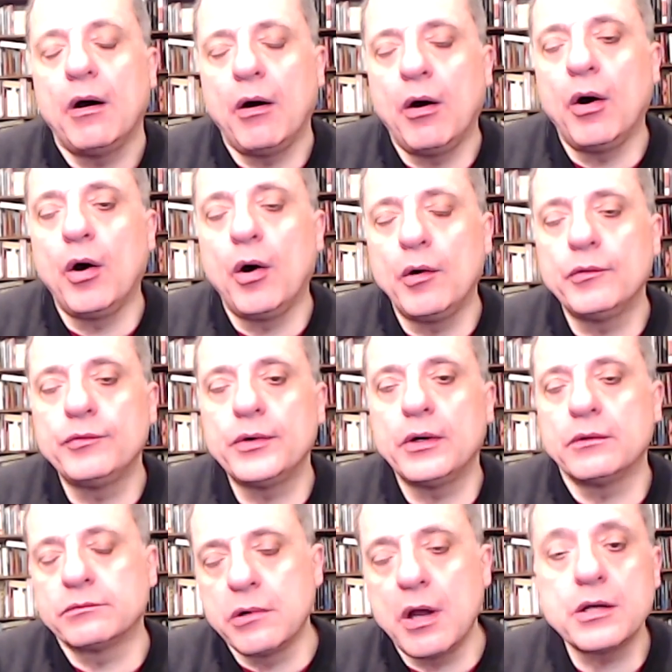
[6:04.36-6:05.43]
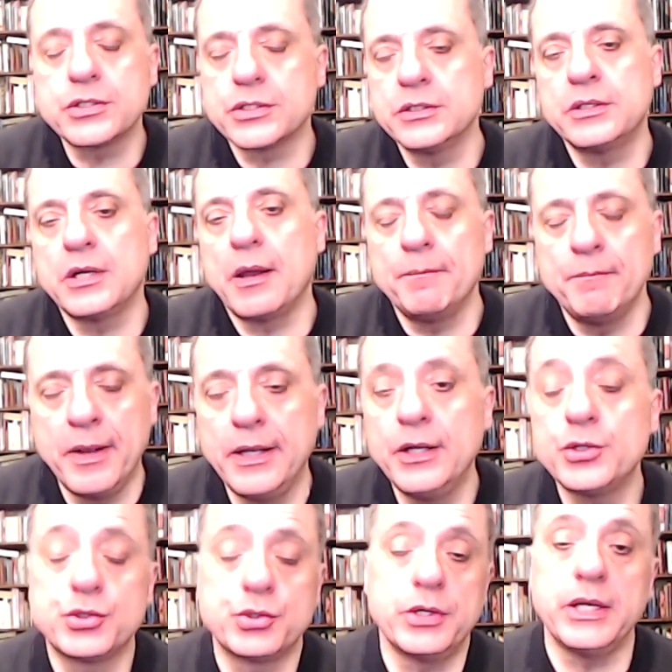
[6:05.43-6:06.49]
of the Russian
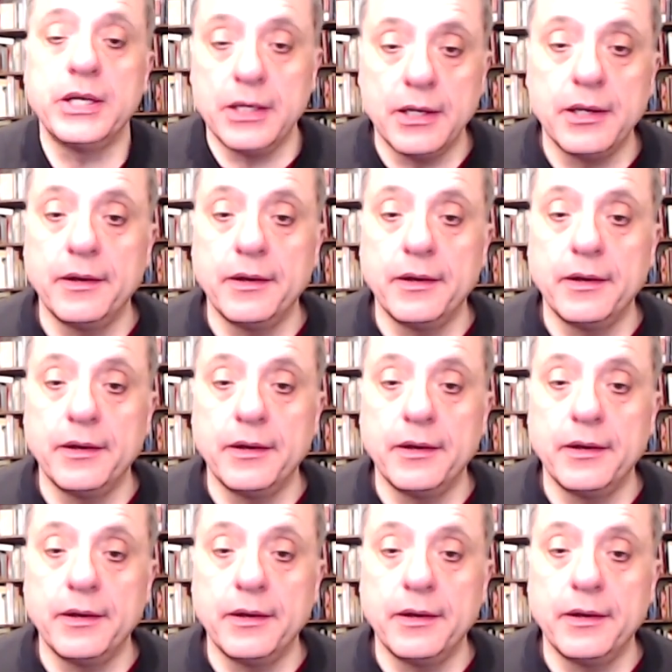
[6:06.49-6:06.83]
military